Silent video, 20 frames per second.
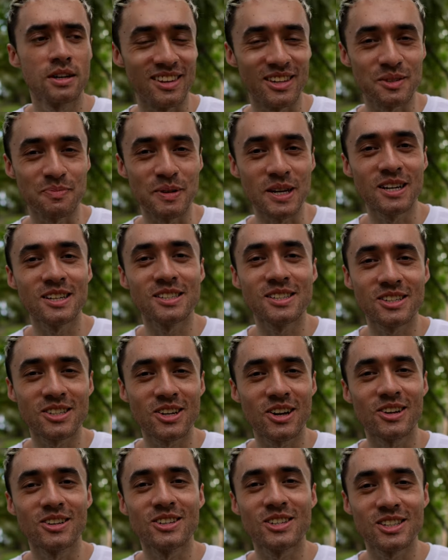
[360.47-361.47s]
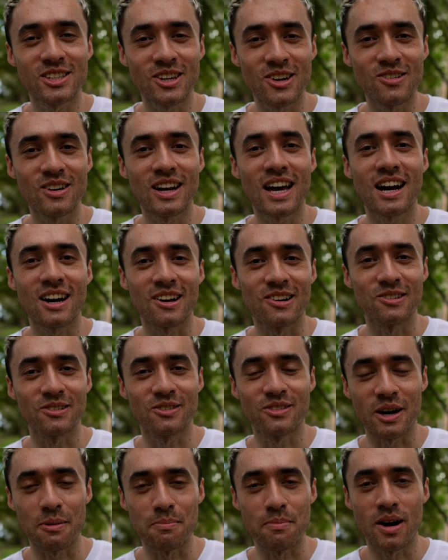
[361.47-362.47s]
The speakers are turned so loud
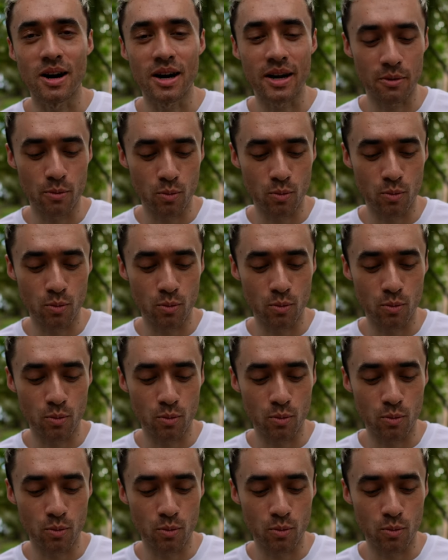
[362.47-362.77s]
that my